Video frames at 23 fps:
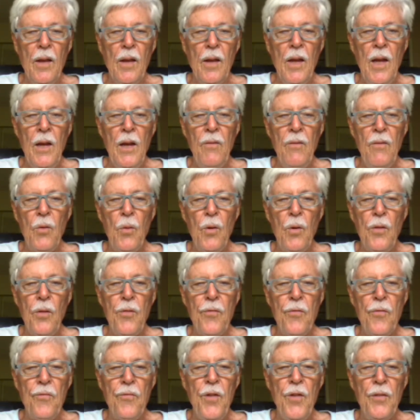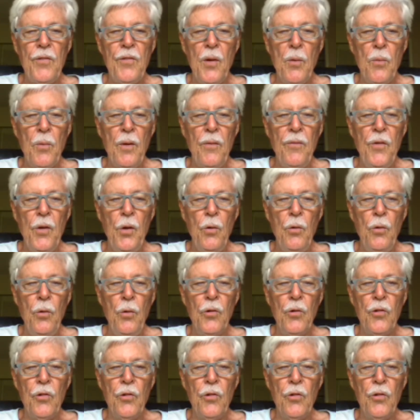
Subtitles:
Even with 50 reviews